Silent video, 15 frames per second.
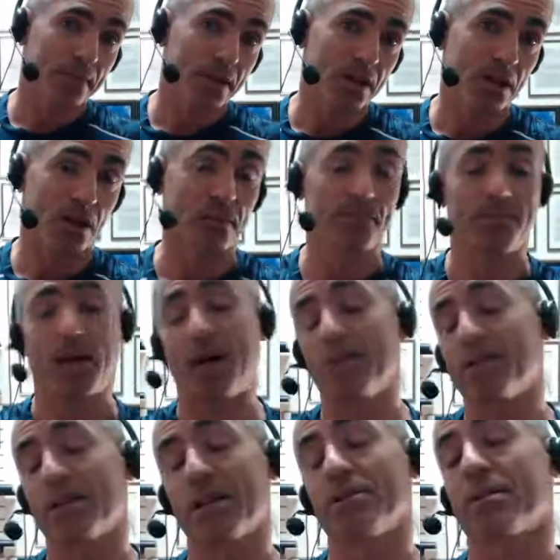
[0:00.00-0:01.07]
You know,
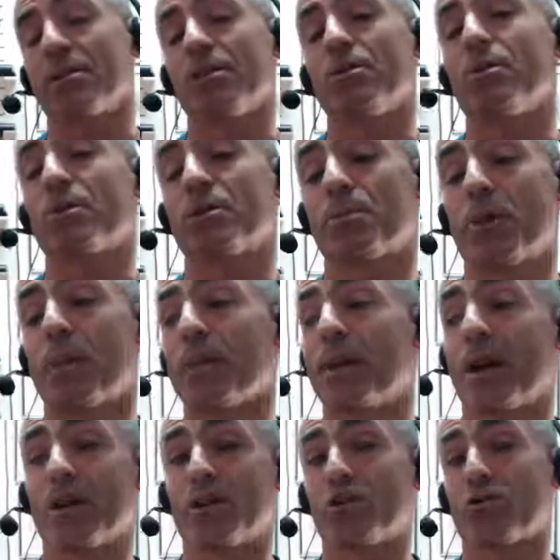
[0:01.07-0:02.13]
obviously that has nothing to do with sperm
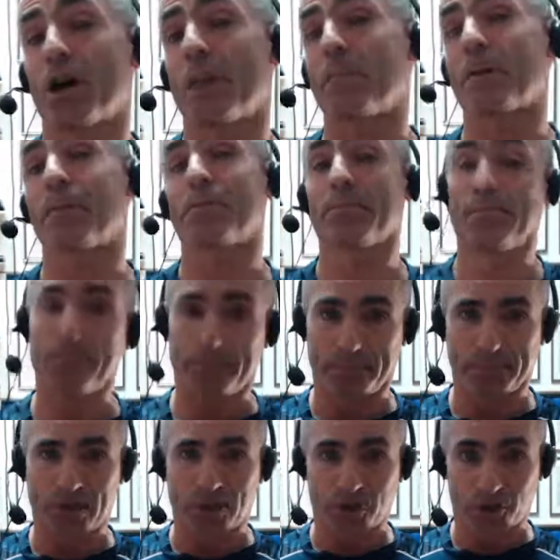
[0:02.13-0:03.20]
counts dropping
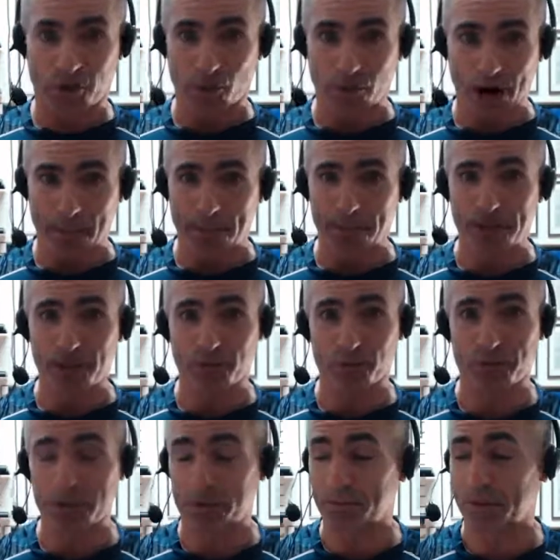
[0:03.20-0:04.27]
so rapidly in the
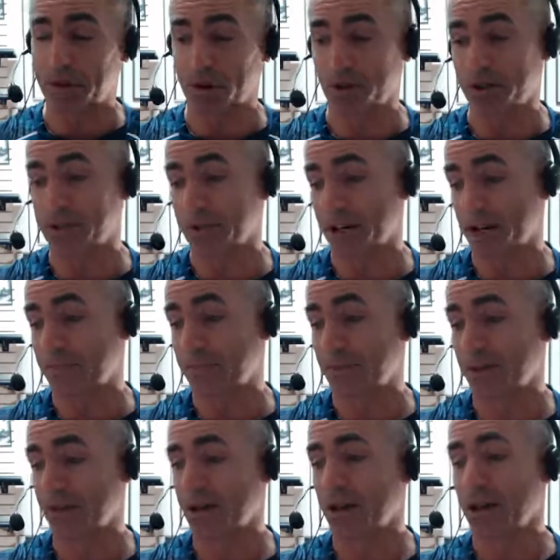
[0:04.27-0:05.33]
recent period of time.
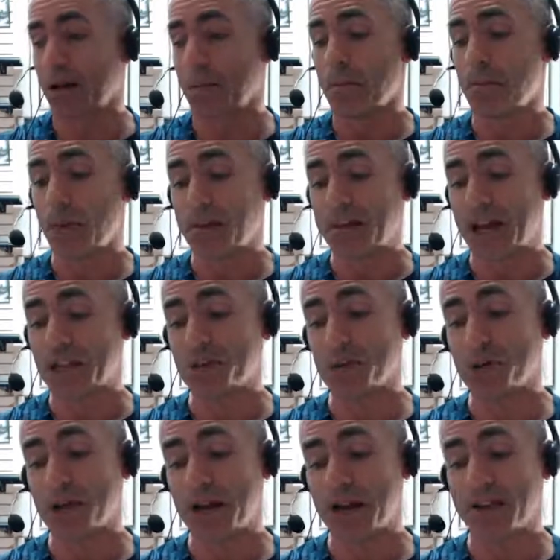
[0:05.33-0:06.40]
But that's
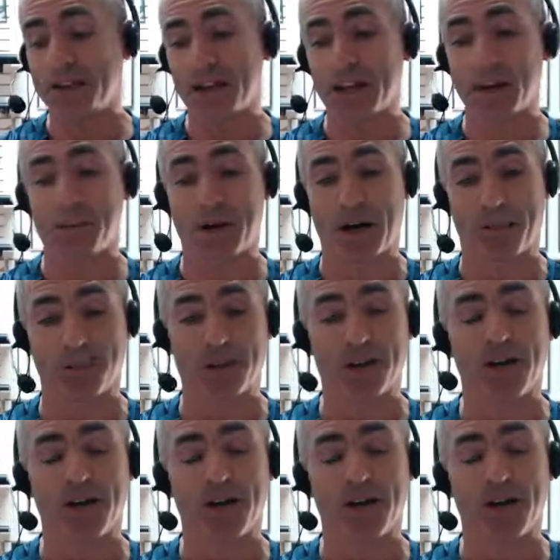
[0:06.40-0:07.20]
what you got to think about.